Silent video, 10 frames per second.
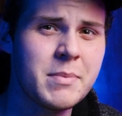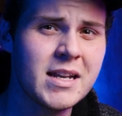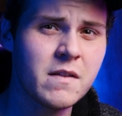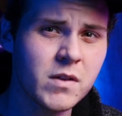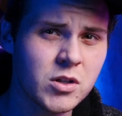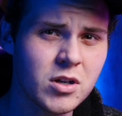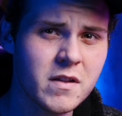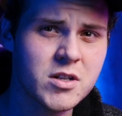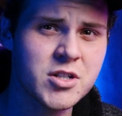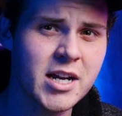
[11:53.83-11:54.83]
And if you're new to
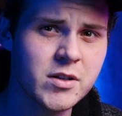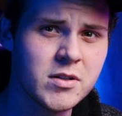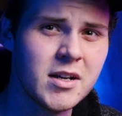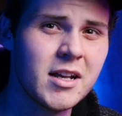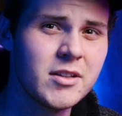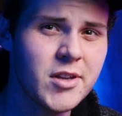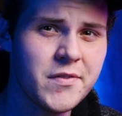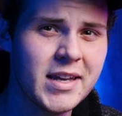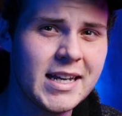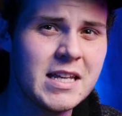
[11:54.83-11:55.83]
the channel, don't
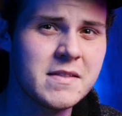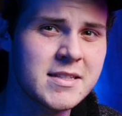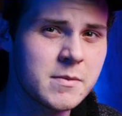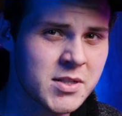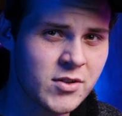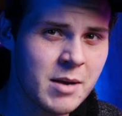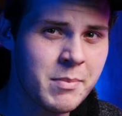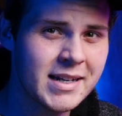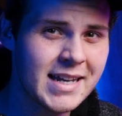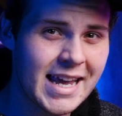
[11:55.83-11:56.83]
forget to hit the subscribe
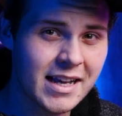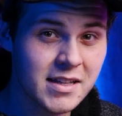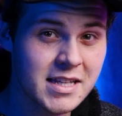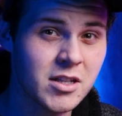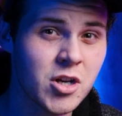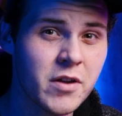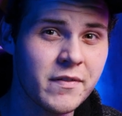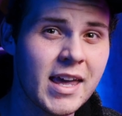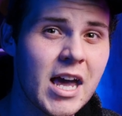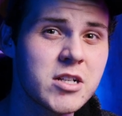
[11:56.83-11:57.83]
button and click the
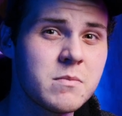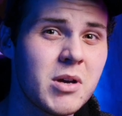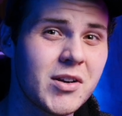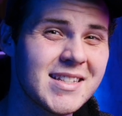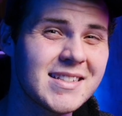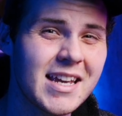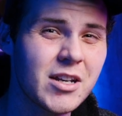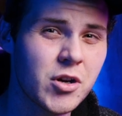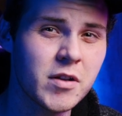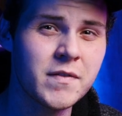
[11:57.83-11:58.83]
notification bell to stay
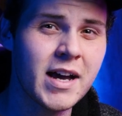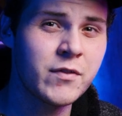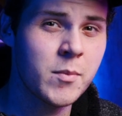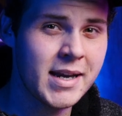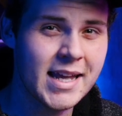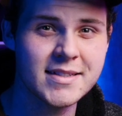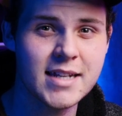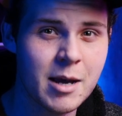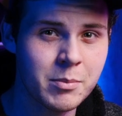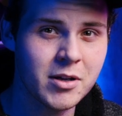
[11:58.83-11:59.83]
notified for my next
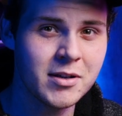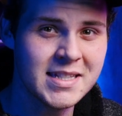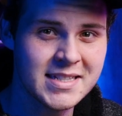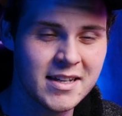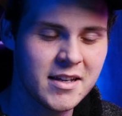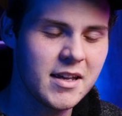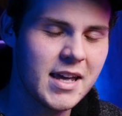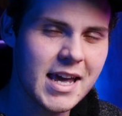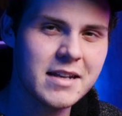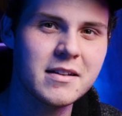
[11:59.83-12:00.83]
uploads.
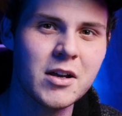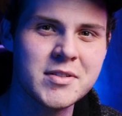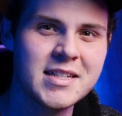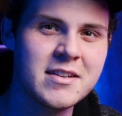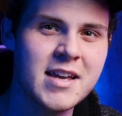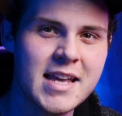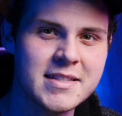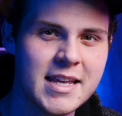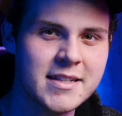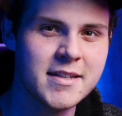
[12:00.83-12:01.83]
And I'll see you guys next